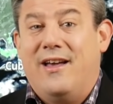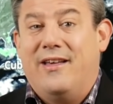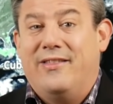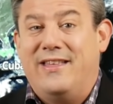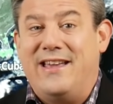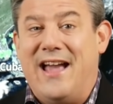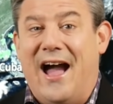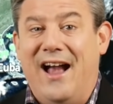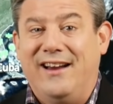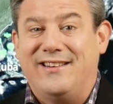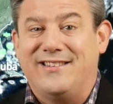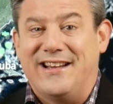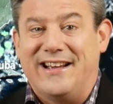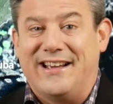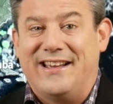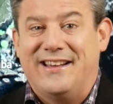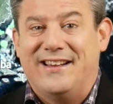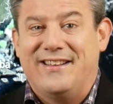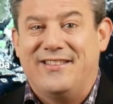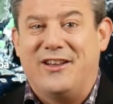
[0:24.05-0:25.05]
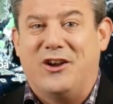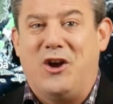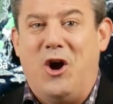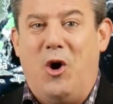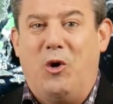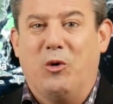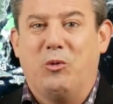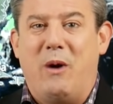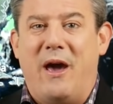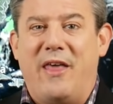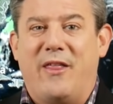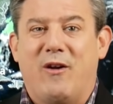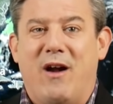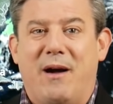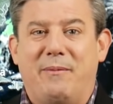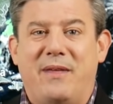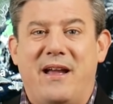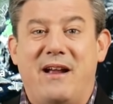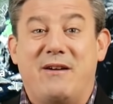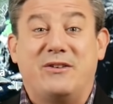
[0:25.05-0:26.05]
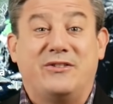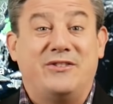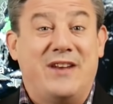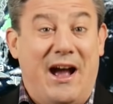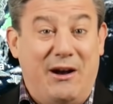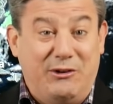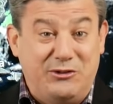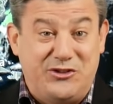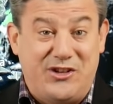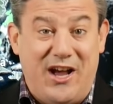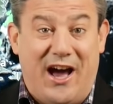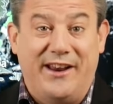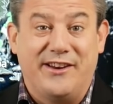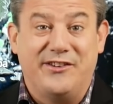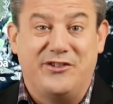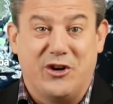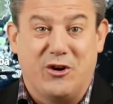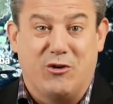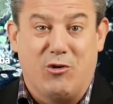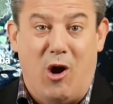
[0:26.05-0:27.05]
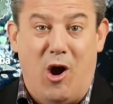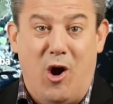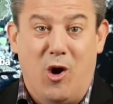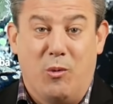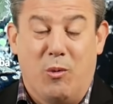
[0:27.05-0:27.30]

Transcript: the Arctic, the cold weather up there is now starting to grow.